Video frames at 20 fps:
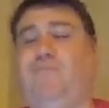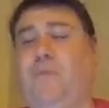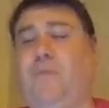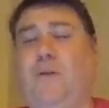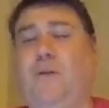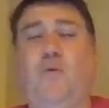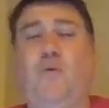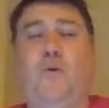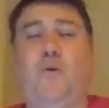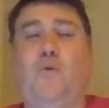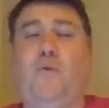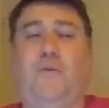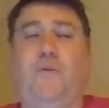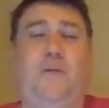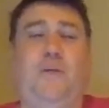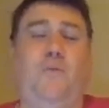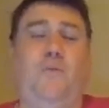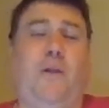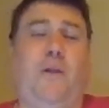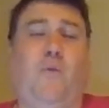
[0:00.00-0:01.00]
who knew if she
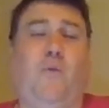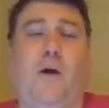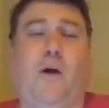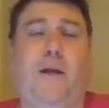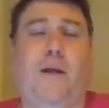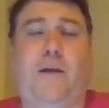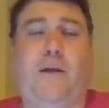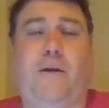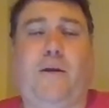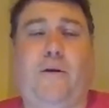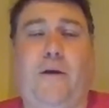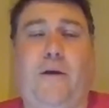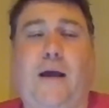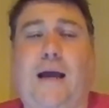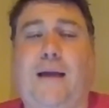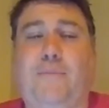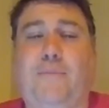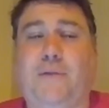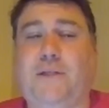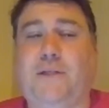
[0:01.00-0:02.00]
really wanted it or
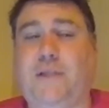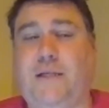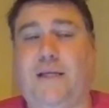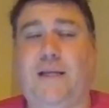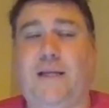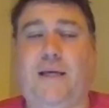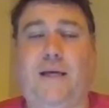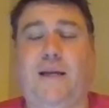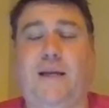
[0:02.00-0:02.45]
not, but she did it.